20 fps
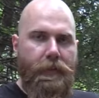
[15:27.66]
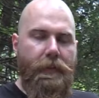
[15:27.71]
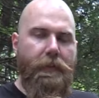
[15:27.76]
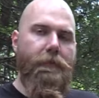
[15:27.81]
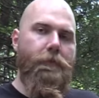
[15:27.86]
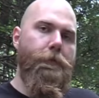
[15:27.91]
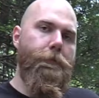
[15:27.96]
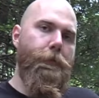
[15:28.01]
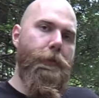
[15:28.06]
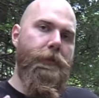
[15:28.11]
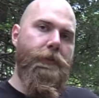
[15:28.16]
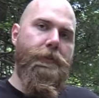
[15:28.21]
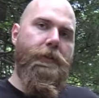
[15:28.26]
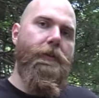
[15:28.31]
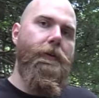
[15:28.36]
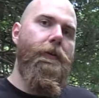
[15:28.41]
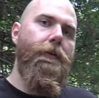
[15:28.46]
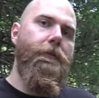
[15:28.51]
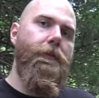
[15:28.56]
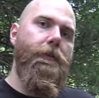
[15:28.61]
And we
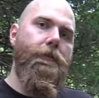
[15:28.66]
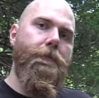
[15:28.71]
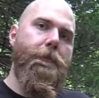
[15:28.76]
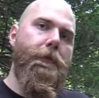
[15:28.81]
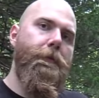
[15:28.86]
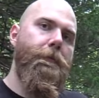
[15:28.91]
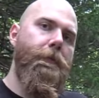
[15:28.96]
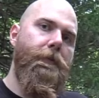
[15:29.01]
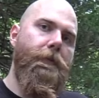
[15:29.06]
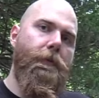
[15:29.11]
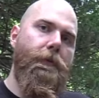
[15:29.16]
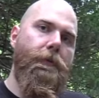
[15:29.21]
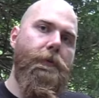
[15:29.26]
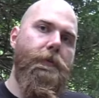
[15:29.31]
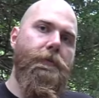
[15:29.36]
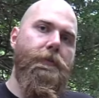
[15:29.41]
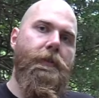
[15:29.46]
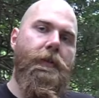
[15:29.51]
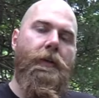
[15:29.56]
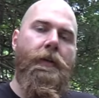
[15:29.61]
appreciate all those people, of
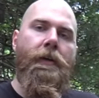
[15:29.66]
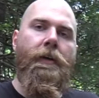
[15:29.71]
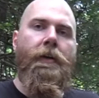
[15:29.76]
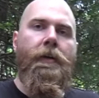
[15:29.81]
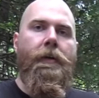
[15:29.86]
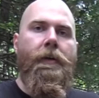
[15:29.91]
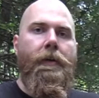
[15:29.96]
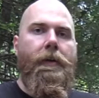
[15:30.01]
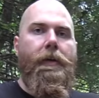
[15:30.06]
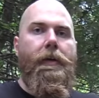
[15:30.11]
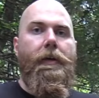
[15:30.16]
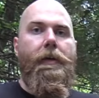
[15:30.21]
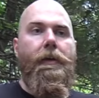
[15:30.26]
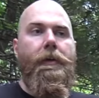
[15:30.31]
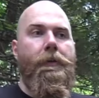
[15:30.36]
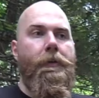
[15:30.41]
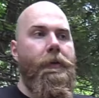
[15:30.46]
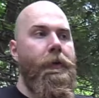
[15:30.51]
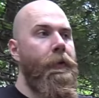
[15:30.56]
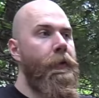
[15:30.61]
course.
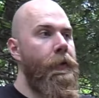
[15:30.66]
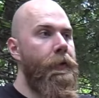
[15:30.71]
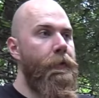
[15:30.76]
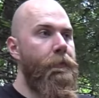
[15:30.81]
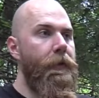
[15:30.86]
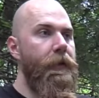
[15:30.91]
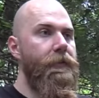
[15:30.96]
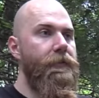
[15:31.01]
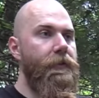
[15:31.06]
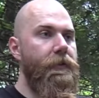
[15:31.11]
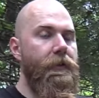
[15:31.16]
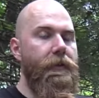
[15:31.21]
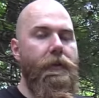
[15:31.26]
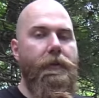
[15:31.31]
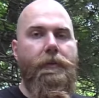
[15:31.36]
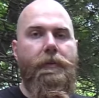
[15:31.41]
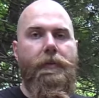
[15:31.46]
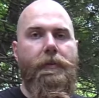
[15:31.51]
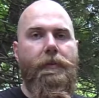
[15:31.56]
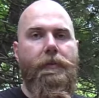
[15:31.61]
And basically,
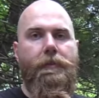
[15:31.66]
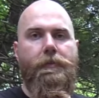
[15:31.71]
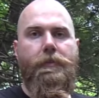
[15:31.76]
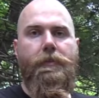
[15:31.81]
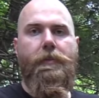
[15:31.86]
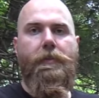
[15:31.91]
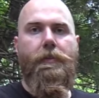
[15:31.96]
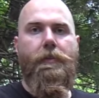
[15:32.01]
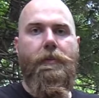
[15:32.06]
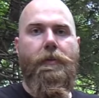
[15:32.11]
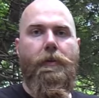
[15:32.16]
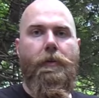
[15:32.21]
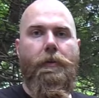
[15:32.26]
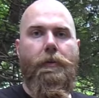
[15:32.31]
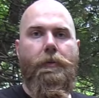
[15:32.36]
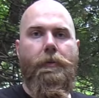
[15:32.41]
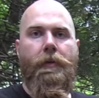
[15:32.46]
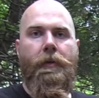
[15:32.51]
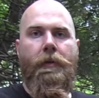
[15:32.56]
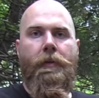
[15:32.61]
anything that you need to
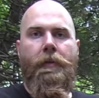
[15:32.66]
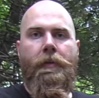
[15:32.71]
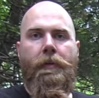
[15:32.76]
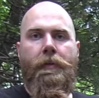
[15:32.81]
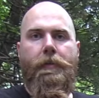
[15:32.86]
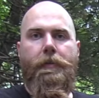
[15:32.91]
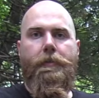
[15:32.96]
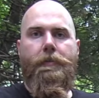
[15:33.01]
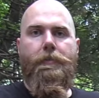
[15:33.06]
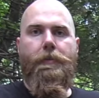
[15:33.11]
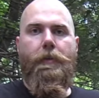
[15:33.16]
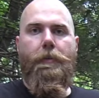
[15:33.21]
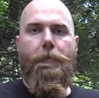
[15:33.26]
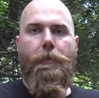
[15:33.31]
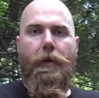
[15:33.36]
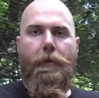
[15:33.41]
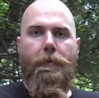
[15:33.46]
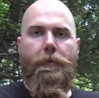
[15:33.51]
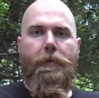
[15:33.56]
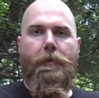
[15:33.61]
know is uh,
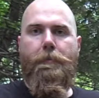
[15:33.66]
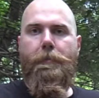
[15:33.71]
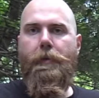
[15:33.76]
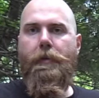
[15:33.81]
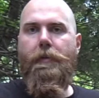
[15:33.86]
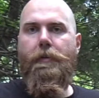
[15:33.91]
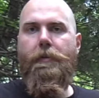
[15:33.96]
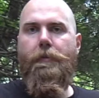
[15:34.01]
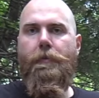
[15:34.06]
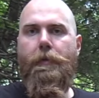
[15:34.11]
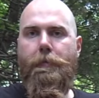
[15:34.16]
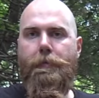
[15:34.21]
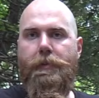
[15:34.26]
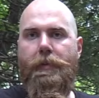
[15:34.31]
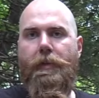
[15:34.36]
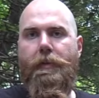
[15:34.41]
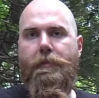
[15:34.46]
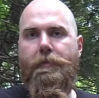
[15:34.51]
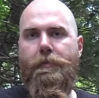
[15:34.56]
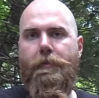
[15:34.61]
probably going to be on the
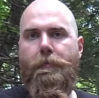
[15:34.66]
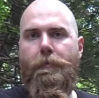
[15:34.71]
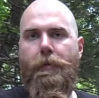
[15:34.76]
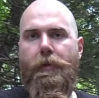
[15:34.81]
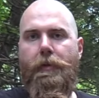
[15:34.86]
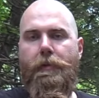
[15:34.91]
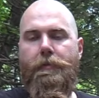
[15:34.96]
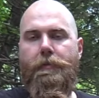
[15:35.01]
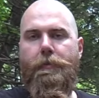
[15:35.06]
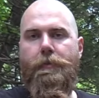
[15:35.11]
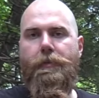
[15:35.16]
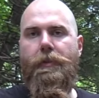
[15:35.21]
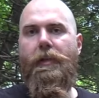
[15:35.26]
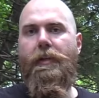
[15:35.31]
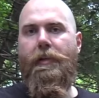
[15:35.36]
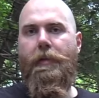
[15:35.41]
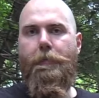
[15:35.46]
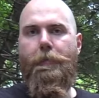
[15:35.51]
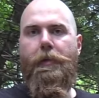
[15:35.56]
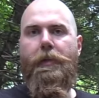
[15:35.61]
website somewhere. So we try to
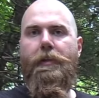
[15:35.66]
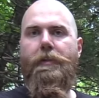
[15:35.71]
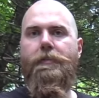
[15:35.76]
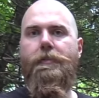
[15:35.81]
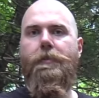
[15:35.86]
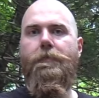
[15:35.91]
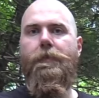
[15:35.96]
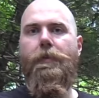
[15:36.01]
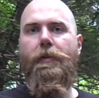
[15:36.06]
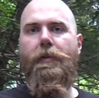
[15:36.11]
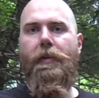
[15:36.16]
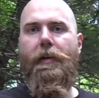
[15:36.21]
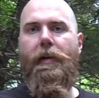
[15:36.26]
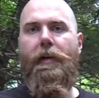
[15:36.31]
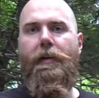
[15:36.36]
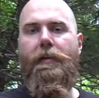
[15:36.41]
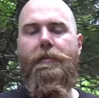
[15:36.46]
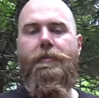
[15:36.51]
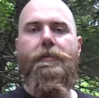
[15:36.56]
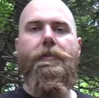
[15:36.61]
keep it easy for you
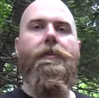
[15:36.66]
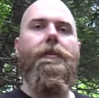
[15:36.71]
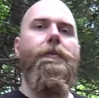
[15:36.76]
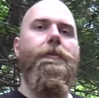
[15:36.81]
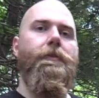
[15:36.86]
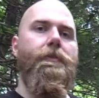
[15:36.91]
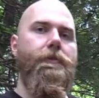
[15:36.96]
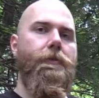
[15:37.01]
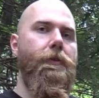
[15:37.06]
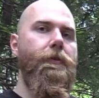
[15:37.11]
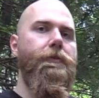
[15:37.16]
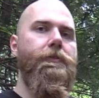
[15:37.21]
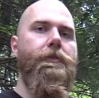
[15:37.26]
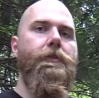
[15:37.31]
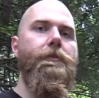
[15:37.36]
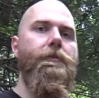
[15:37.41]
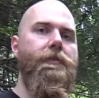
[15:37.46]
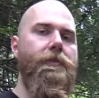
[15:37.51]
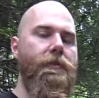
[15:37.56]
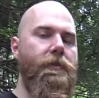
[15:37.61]
guys. You know, there's no
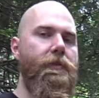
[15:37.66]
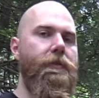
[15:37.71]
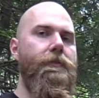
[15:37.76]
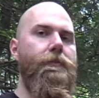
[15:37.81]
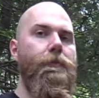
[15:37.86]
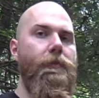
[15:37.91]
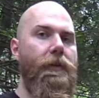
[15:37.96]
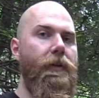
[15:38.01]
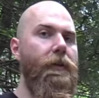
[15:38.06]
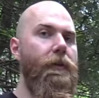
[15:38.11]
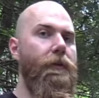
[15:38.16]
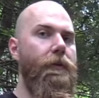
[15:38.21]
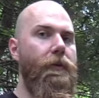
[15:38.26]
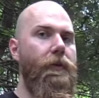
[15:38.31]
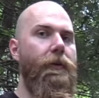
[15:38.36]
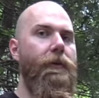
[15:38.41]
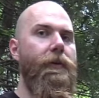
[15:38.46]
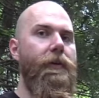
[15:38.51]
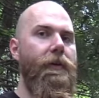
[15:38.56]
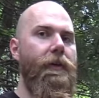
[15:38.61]
excuses because we know you're
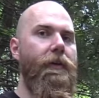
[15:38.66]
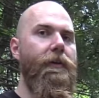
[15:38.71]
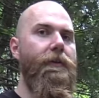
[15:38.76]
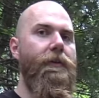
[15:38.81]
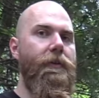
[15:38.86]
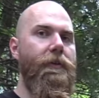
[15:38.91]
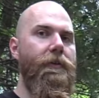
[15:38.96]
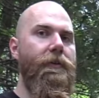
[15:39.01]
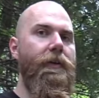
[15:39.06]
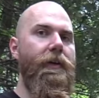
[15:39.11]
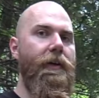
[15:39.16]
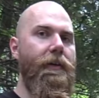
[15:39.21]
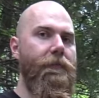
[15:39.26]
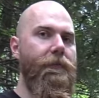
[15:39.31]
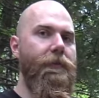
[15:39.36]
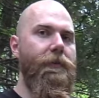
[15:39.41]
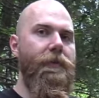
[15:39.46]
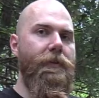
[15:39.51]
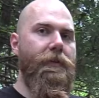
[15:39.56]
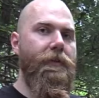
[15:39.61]
already on the internet. If
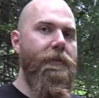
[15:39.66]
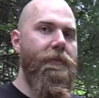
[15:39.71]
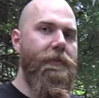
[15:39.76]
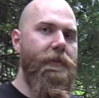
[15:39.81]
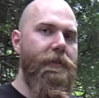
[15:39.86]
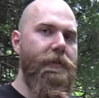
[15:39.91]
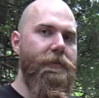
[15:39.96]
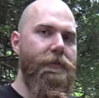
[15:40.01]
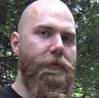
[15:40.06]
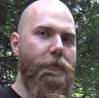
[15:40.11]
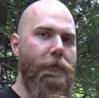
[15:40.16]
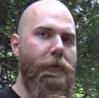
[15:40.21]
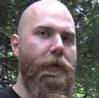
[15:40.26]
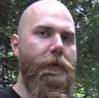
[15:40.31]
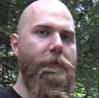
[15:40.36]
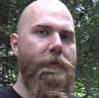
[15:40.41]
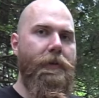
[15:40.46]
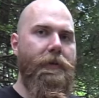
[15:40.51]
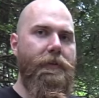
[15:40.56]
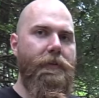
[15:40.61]
you're looking at this, you're
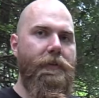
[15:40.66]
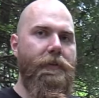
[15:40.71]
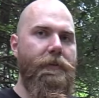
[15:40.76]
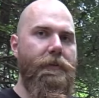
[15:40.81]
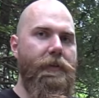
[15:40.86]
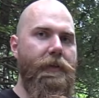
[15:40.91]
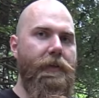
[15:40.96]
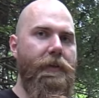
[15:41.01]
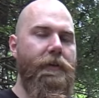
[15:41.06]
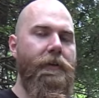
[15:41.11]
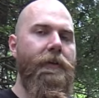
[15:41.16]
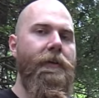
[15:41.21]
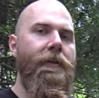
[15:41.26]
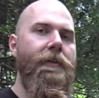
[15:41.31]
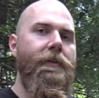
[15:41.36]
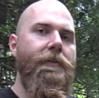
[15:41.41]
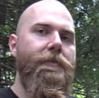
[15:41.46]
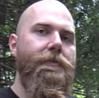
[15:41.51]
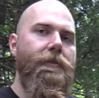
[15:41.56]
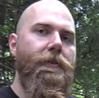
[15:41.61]
probably on the internet.
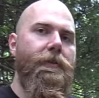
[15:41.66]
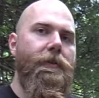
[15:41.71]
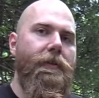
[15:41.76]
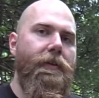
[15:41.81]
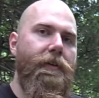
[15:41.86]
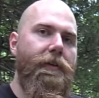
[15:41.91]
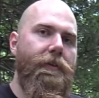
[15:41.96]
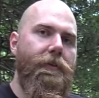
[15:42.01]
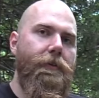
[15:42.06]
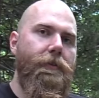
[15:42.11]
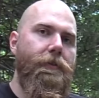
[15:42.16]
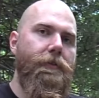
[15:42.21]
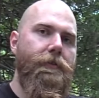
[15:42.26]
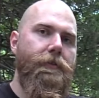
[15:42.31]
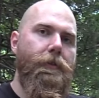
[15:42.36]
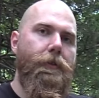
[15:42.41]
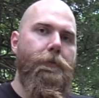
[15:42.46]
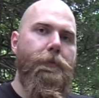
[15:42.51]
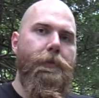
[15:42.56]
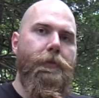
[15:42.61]
So all you got to do
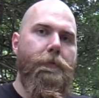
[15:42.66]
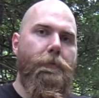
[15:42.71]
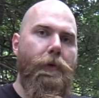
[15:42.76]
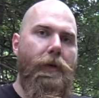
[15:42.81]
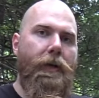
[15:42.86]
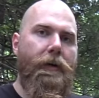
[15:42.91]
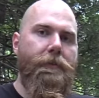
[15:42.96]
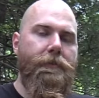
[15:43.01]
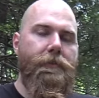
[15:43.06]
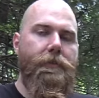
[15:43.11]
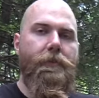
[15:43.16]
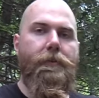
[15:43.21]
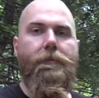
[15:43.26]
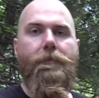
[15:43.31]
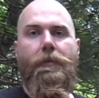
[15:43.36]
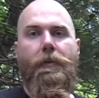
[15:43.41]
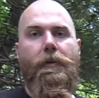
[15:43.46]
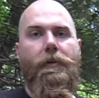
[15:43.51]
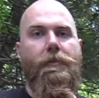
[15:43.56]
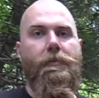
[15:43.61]
is open your browser. And if
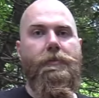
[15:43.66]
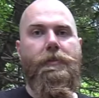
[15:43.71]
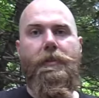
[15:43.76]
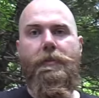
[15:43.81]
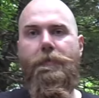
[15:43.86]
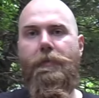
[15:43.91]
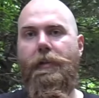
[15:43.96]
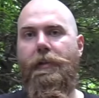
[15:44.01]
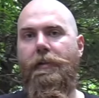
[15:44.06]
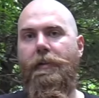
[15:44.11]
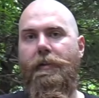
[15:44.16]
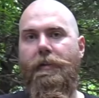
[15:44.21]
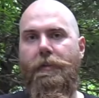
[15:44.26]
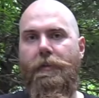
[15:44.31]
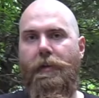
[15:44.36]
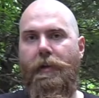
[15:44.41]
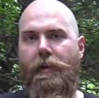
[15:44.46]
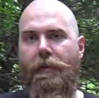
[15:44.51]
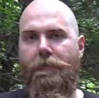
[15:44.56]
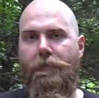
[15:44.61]
you're on your TV, I know
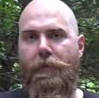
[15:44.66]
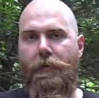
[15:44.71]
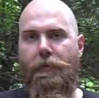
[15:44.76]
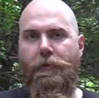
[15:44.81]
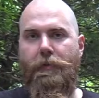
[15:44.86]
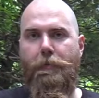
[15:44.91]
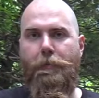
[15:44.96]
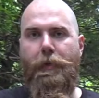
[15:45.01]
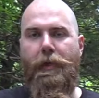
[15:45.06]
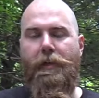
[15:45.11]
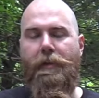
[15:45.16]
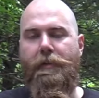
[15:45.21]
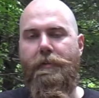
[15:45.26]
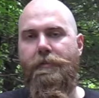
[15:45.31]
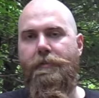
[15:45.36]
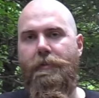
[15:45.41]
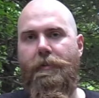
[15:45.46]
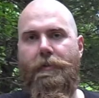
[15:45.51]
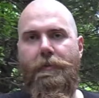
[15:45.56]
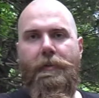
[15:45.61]
you got a phone in your pocket.
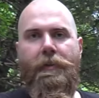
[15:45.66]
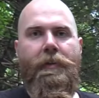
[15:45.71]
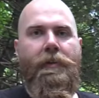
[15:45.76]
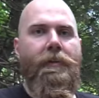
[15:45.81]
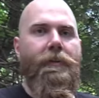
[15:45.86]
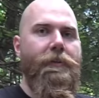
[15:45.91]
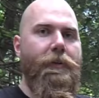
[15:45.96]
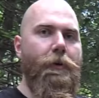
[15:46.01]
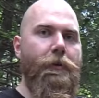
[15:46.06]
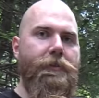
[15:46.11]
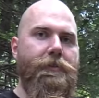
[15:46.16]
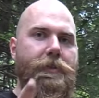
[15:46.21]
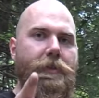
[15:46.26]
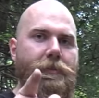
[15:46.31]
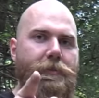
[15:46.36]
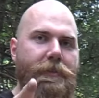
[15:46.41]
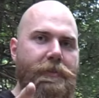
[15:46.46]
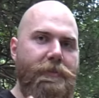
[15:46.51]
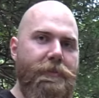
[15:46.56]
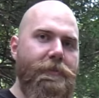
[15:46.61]
So no
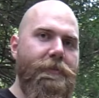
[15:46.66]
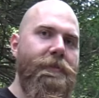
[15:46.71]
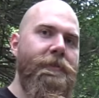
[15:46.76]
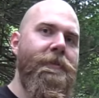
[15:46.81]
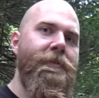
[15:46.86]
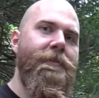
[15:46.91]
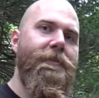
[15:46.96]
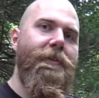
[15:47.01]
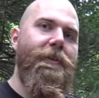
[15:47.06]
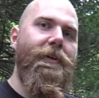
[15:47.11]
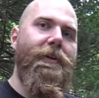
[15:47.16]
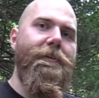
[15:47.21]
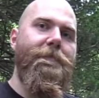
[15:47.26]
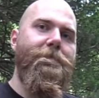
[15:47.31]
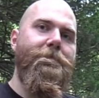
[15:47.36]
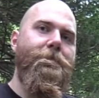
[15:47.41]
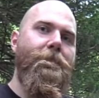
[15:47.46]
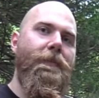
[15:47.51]
excuses. All right.